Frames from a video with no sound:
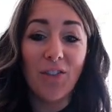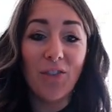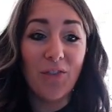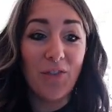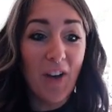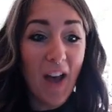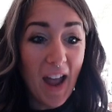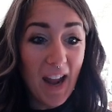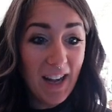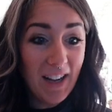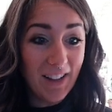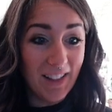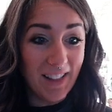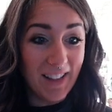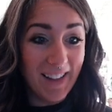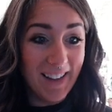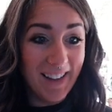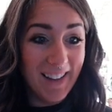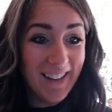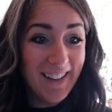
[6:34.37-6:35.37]

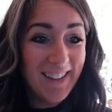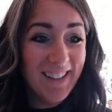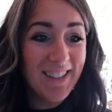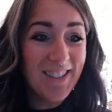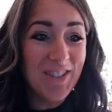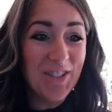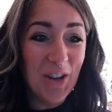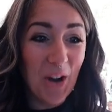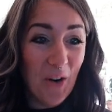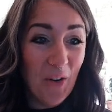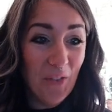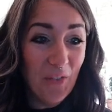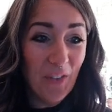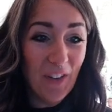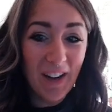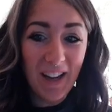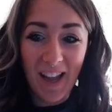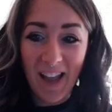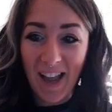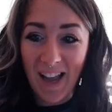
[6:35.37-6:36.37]
Finally, don't
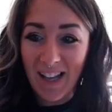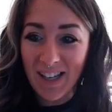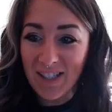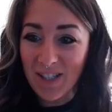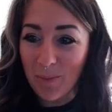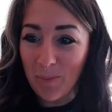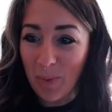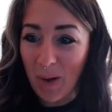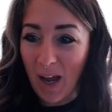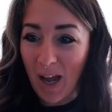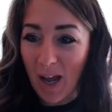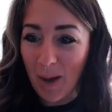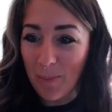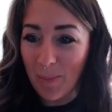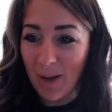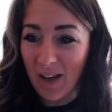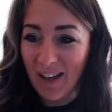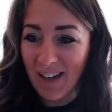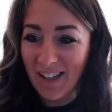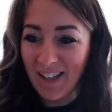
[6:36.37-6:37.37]
forget to pop on